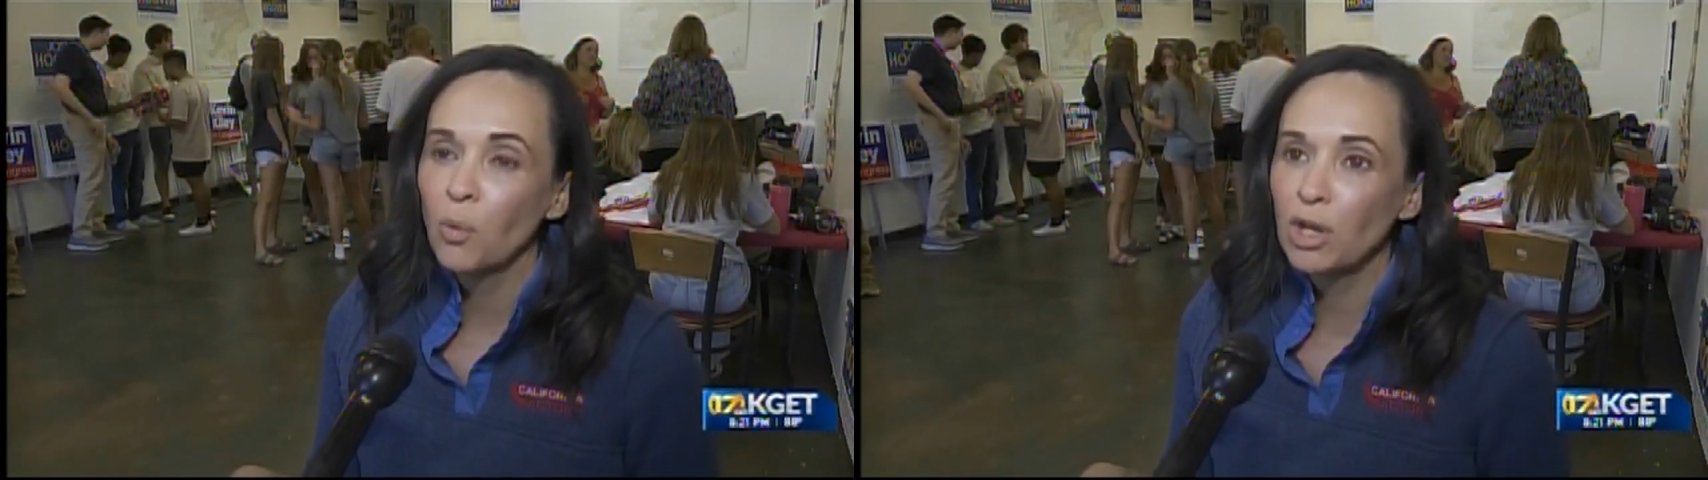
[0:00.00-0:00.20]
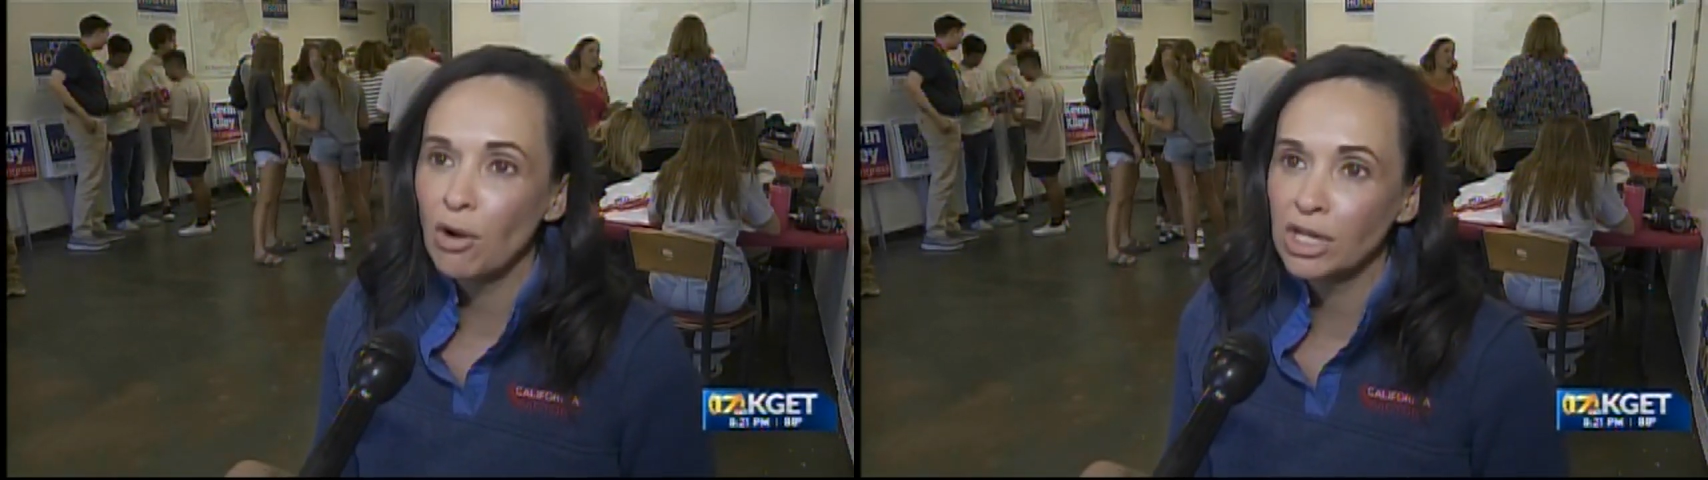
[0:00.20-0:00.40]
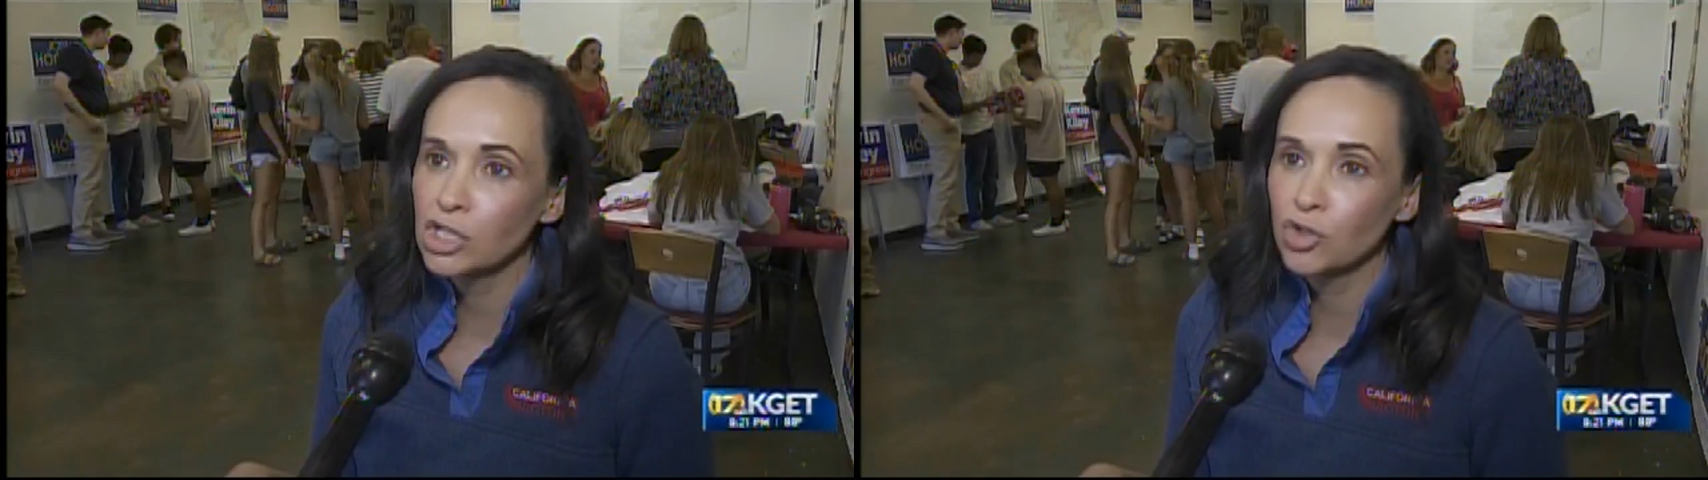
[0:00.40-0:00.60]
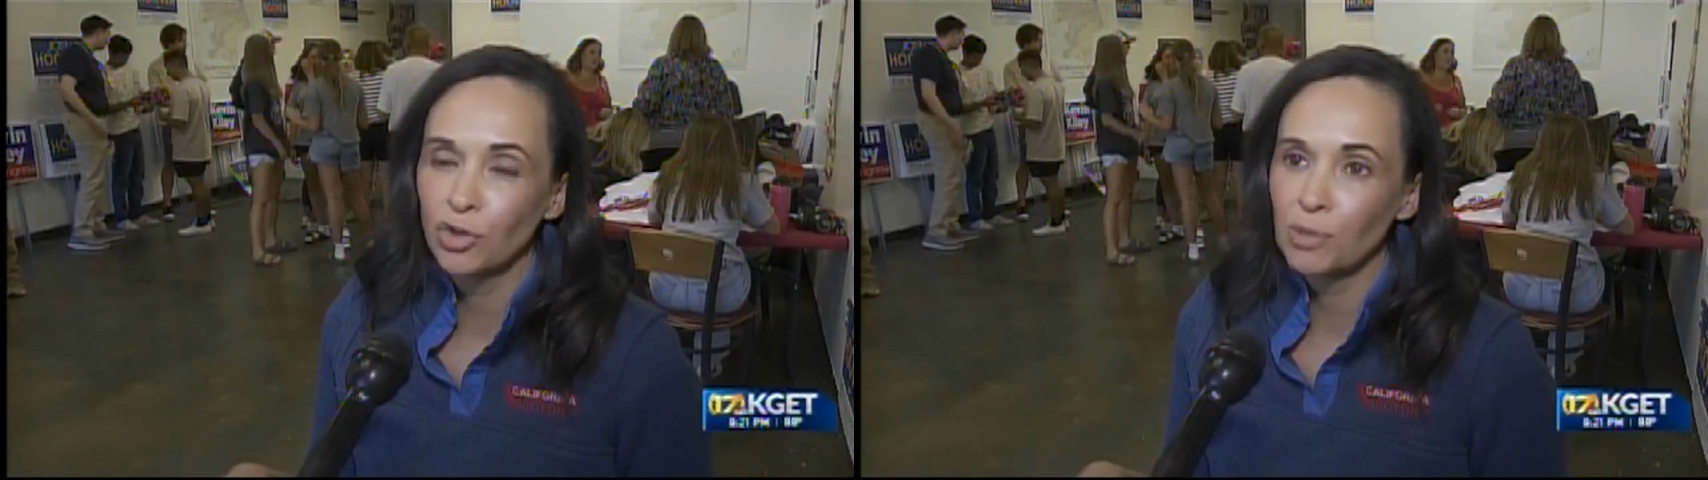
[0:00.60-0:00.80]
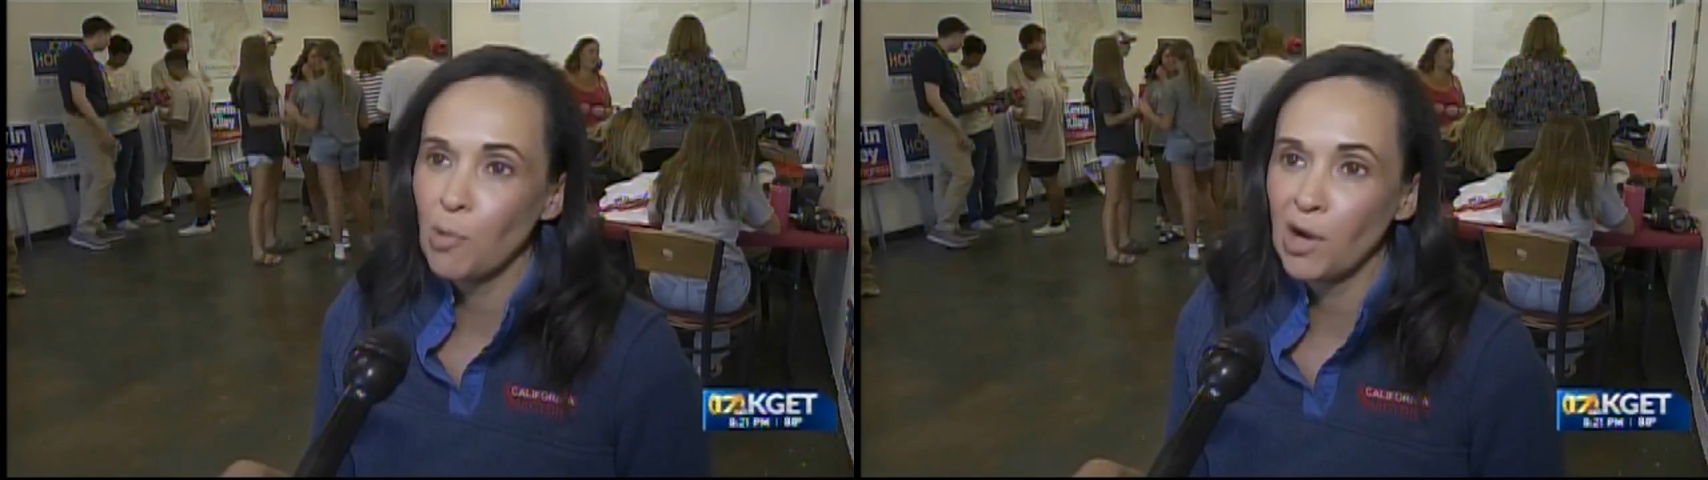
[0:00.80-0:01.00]
We are at a
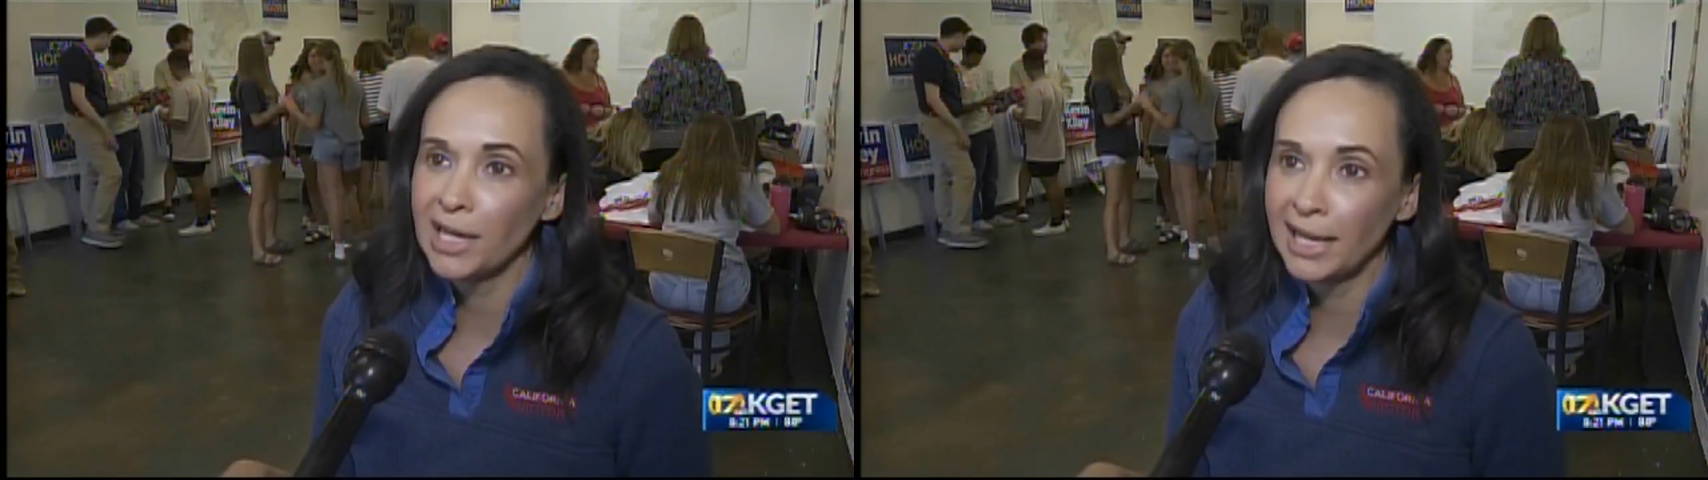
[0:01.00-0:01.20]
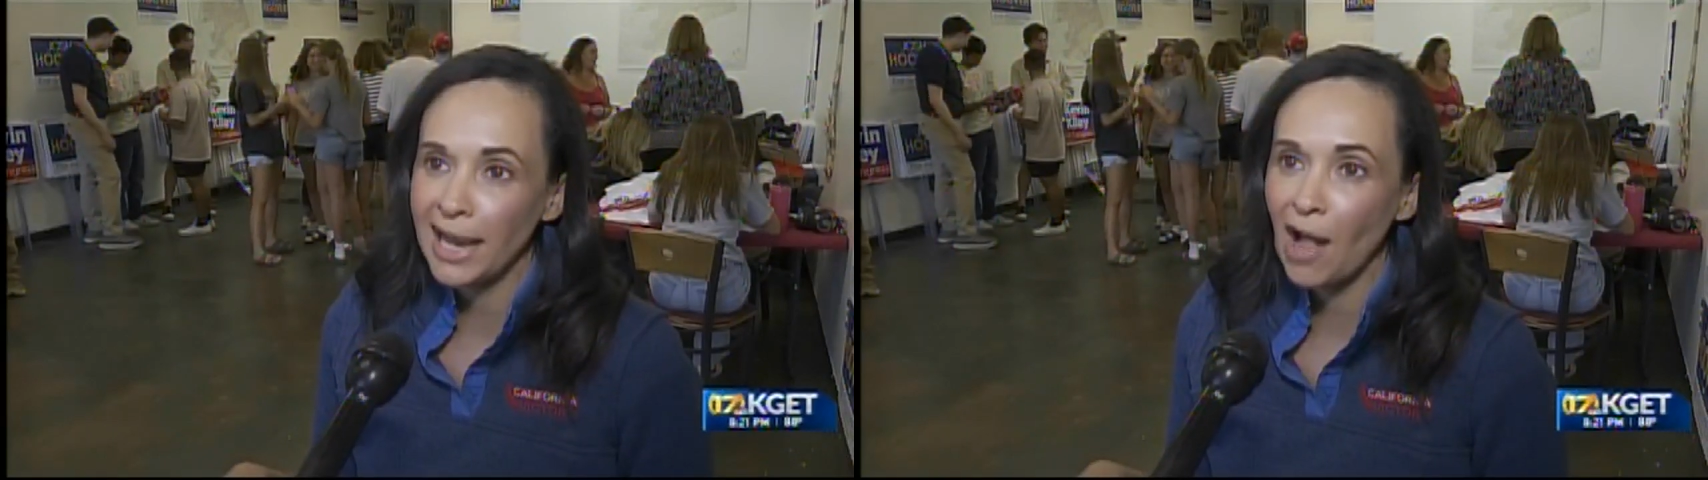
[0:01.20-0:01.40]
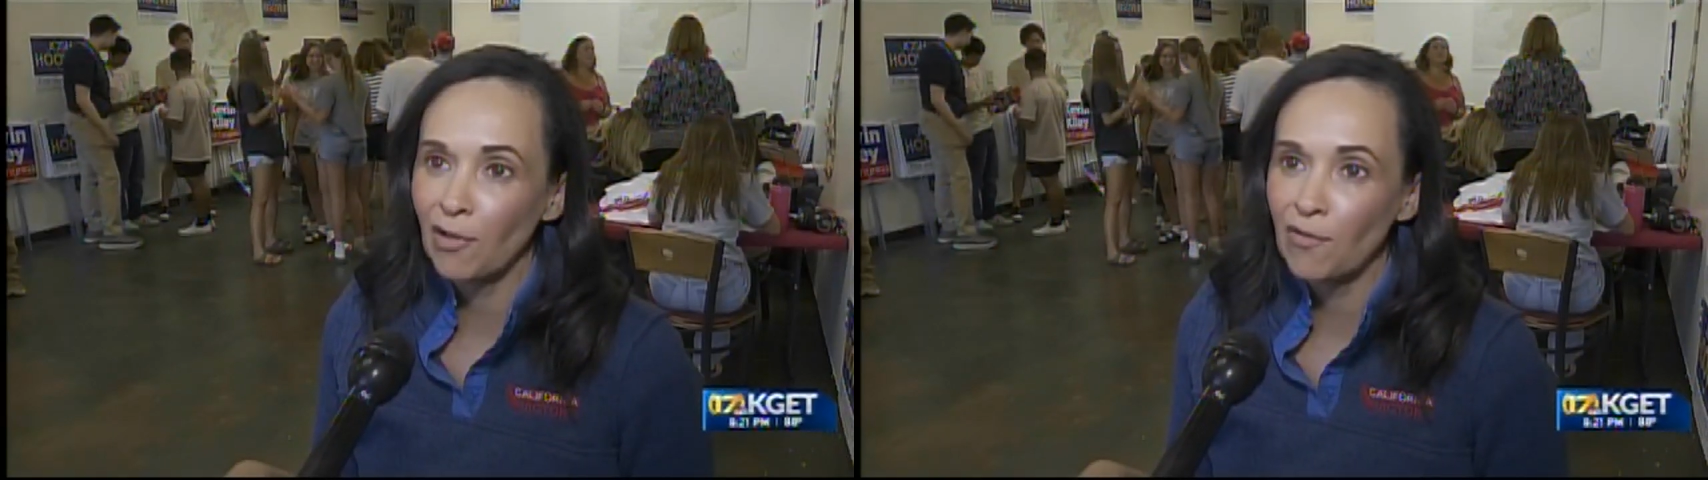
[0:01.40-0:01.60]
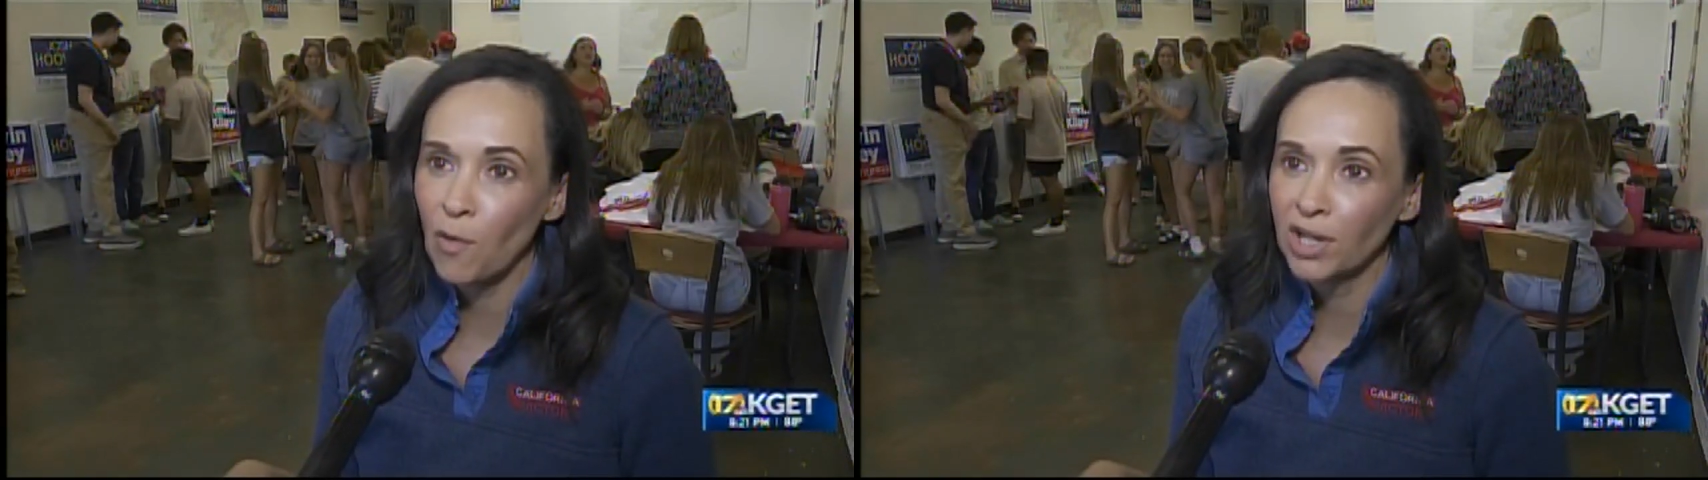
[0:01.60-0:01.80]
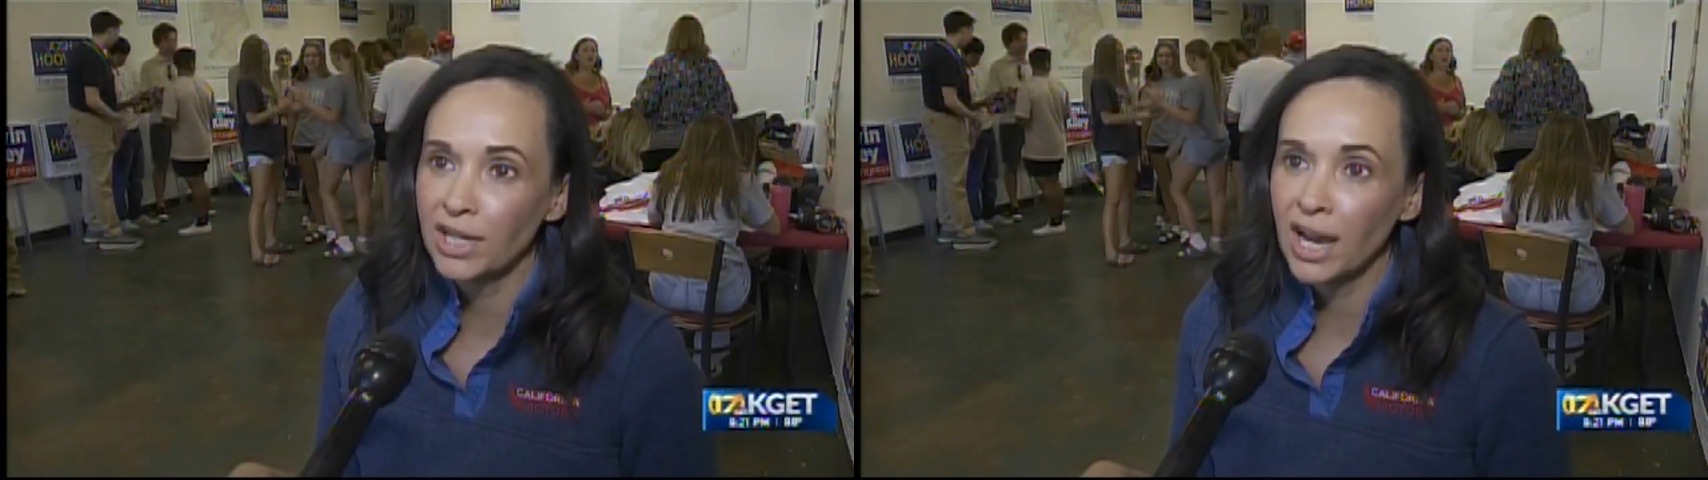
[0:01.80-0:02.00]
turning point in
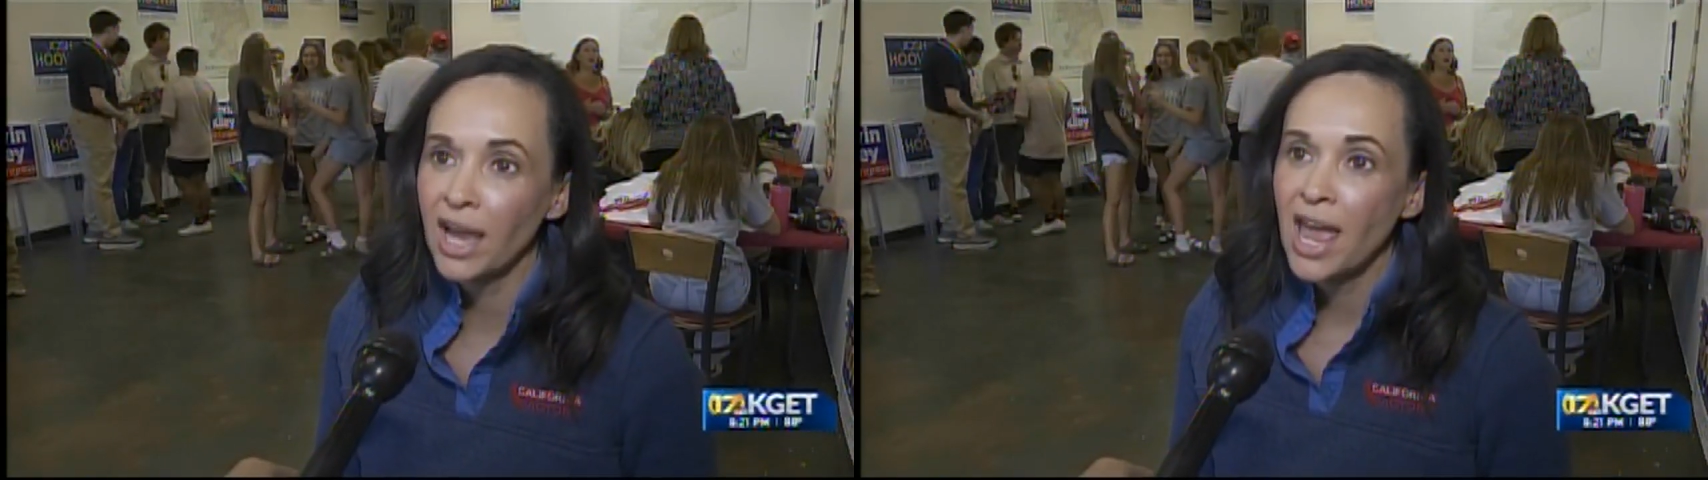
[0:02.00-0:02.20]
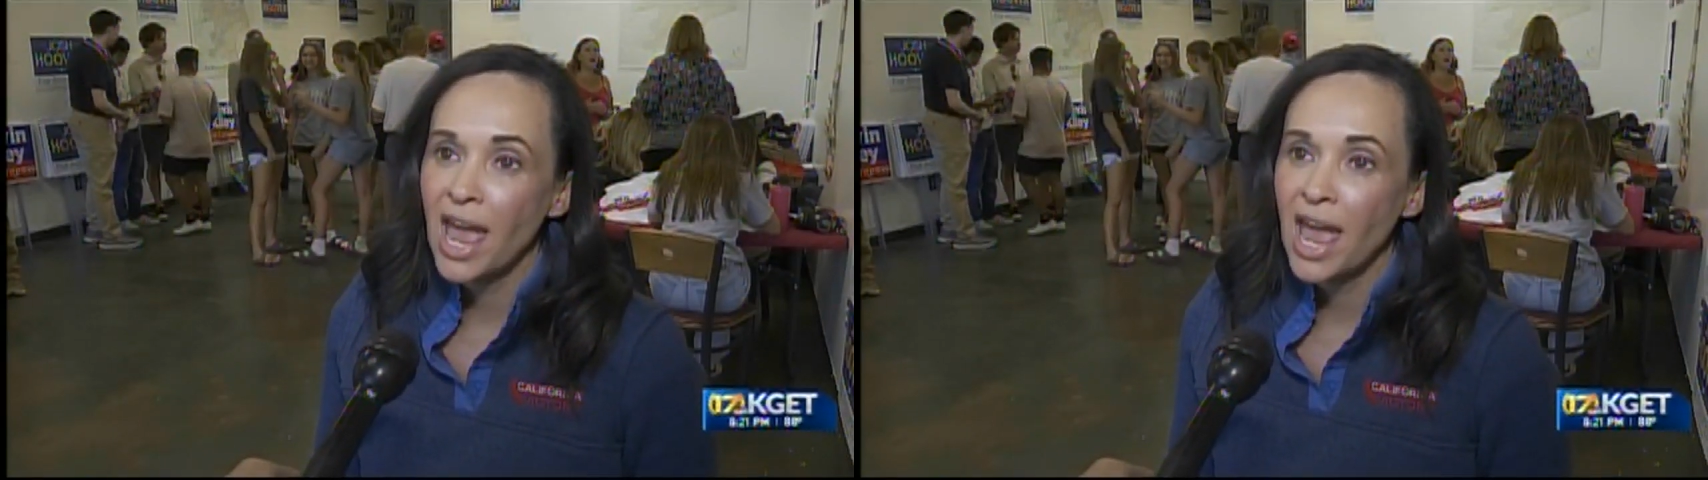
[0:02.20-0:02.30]
California,